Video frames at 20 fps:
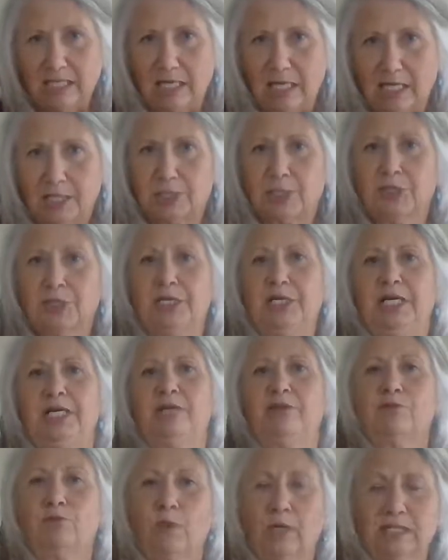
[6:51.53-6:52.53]

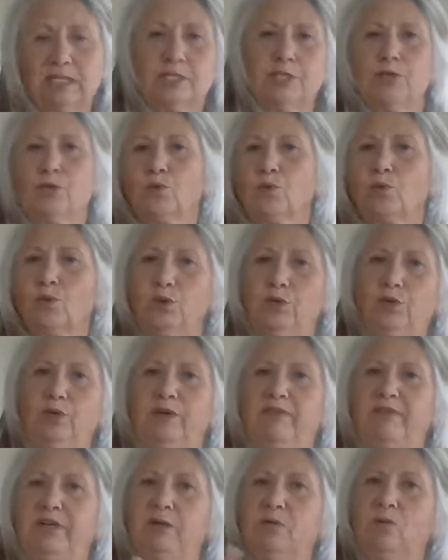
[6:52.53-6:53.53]
underneath? What's the root
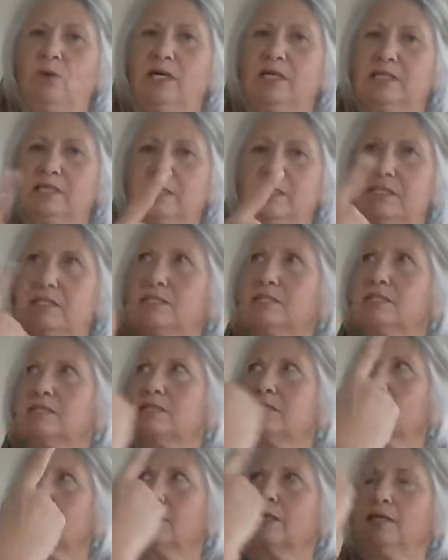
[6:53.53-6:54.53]
of it? What's
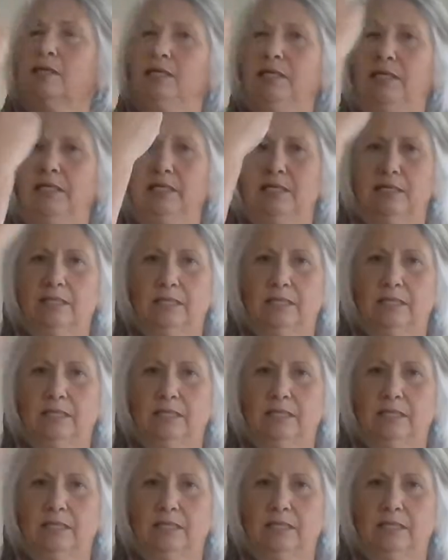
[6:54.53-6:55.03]
circling